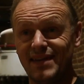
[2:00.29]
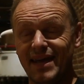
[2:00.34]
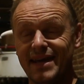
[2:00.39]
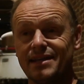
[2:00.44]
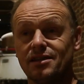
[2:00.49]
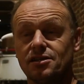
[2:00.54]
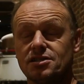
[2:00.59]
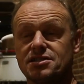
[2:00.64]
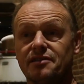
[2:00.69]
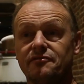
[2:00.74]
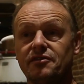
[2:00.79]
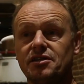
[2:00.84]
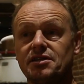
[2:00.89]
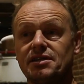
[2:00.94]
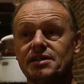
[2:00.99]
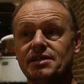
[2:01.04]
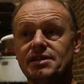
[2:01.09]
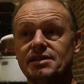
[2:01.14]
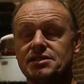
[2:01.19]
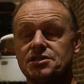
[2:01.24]
in the
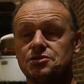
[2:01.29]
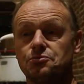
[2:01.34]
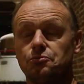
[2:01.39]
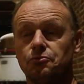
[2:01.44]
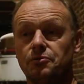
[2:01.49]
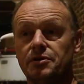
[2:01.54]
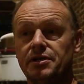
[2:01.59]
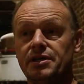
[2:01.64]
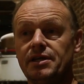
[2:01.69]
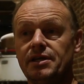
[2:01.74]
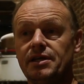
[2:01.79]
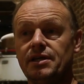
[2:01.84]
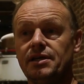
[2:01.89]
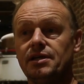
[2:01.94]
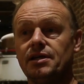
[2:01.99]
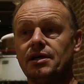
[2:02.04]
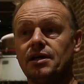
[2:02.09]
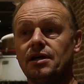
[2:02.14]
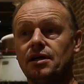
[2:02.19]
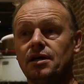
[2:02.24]
70s
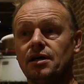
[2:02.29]
we